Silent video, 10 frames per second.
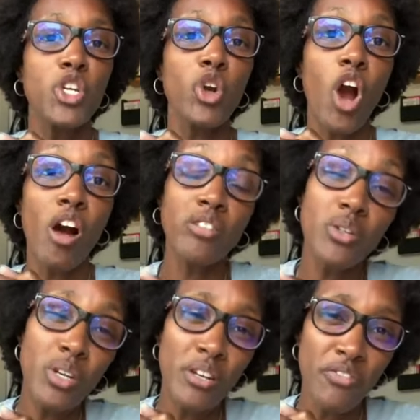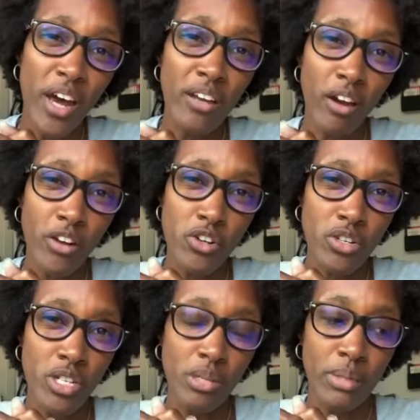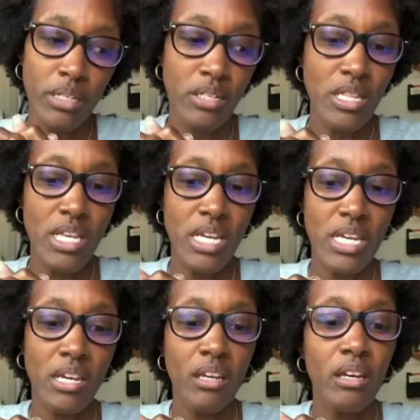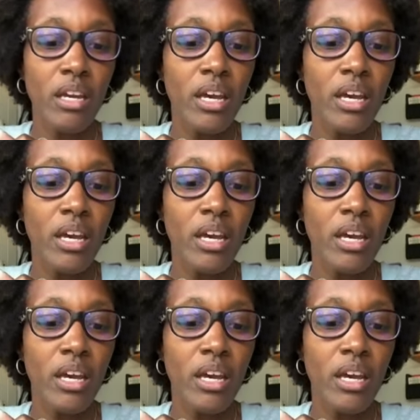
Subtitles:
You're also going to find on your syllabus the